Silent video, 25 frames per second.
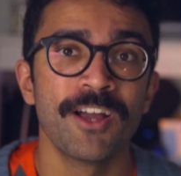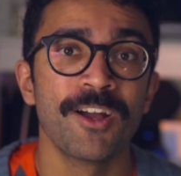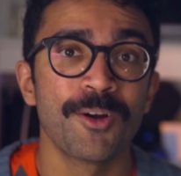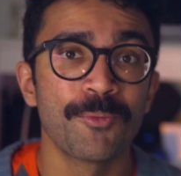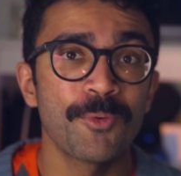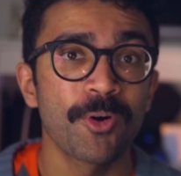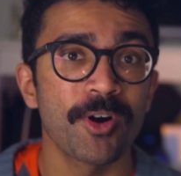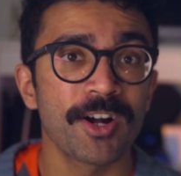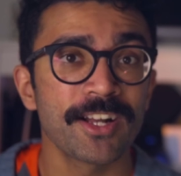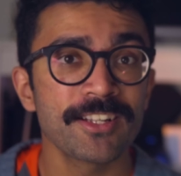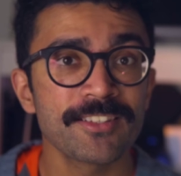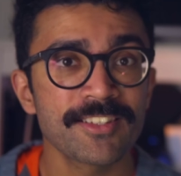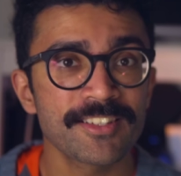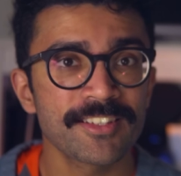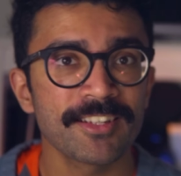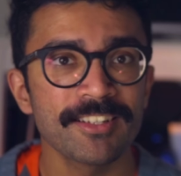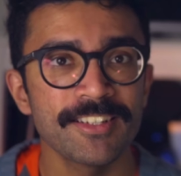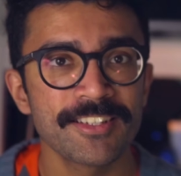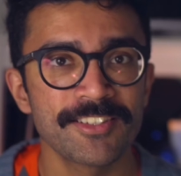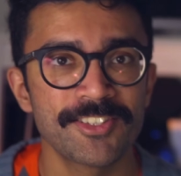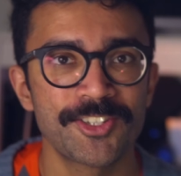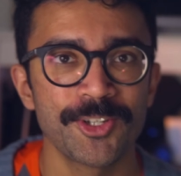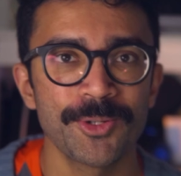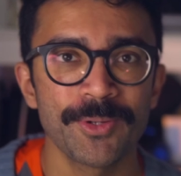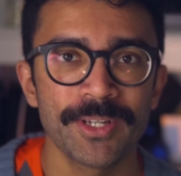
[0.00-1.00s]
What Einstein
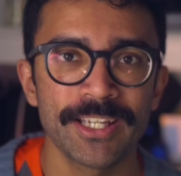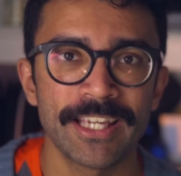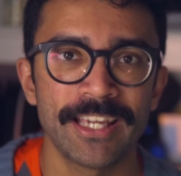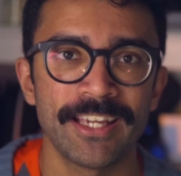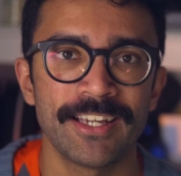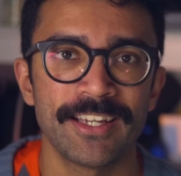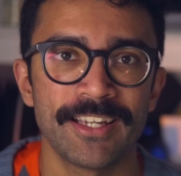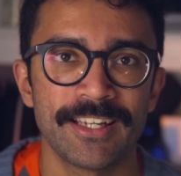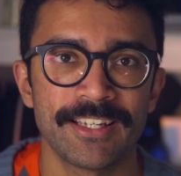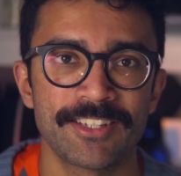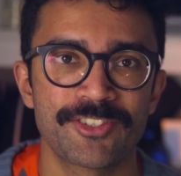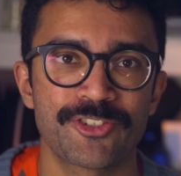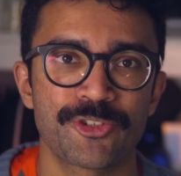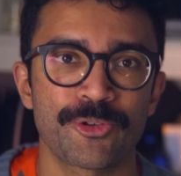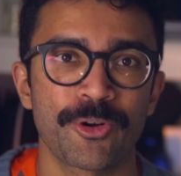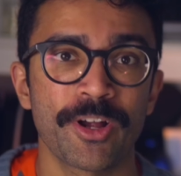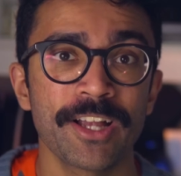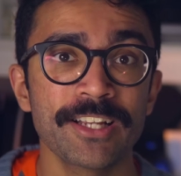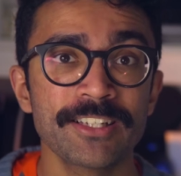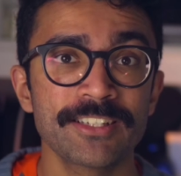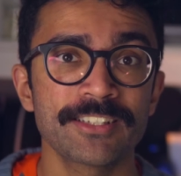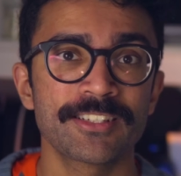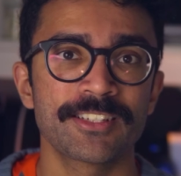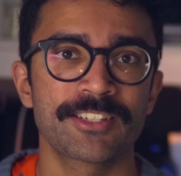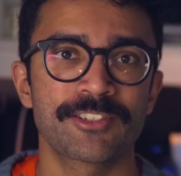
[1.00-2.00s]
is doing here is
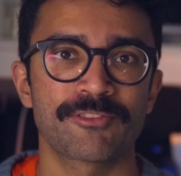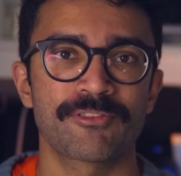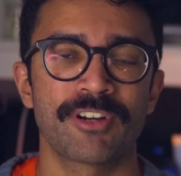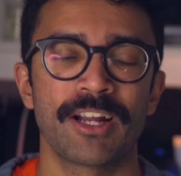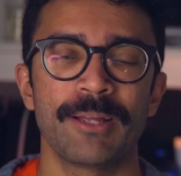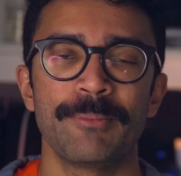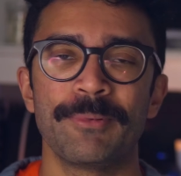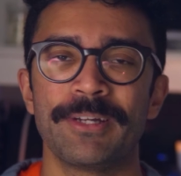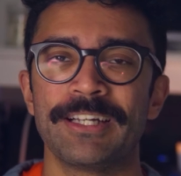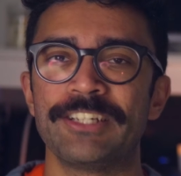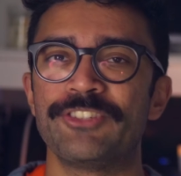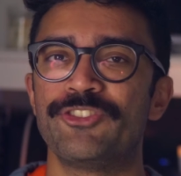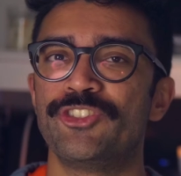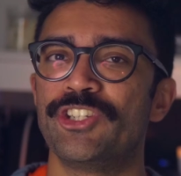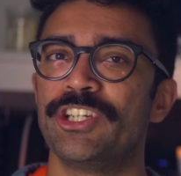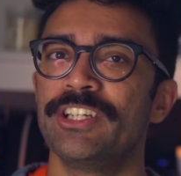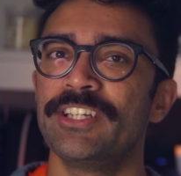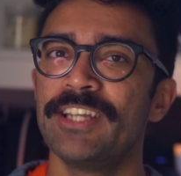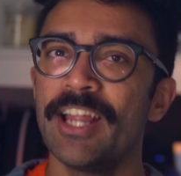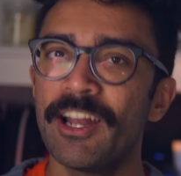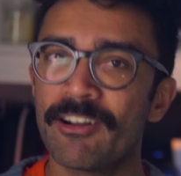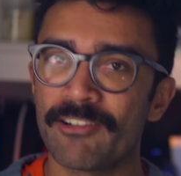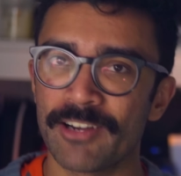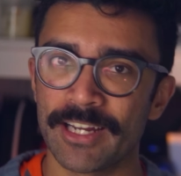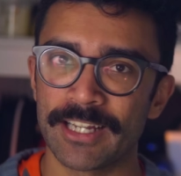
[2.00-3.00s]
trying to describe a
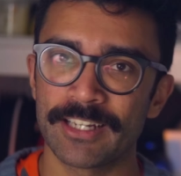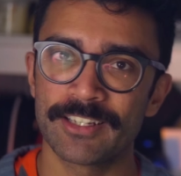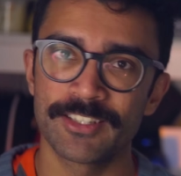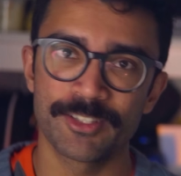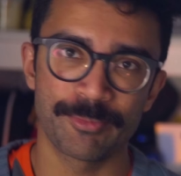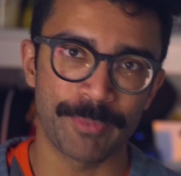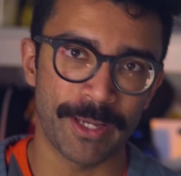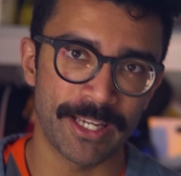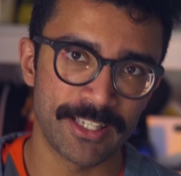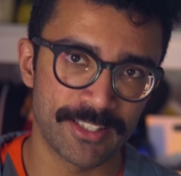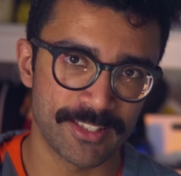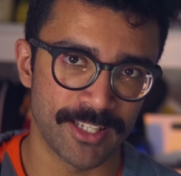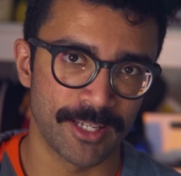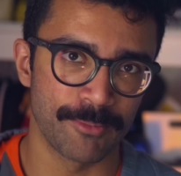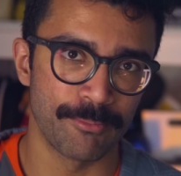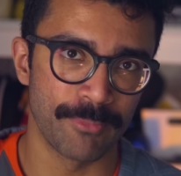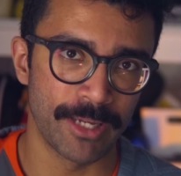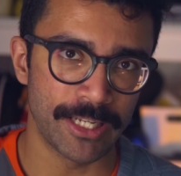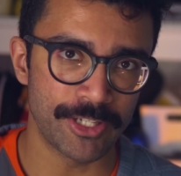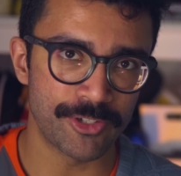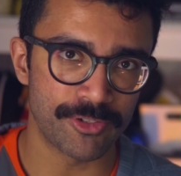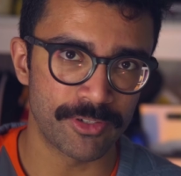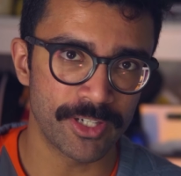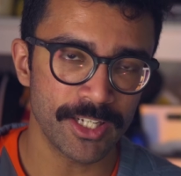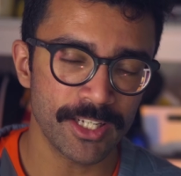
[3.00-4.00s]
generic spacetime
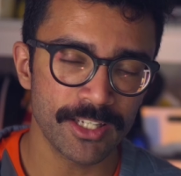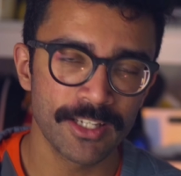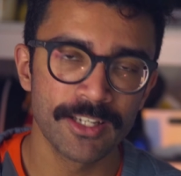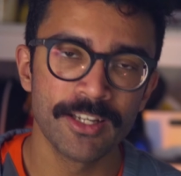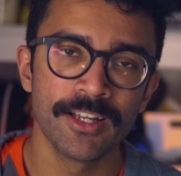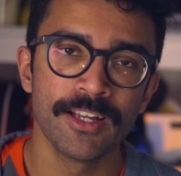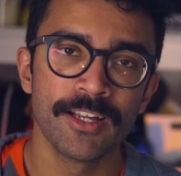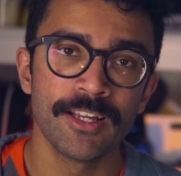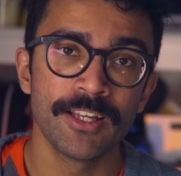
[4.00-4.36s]
metric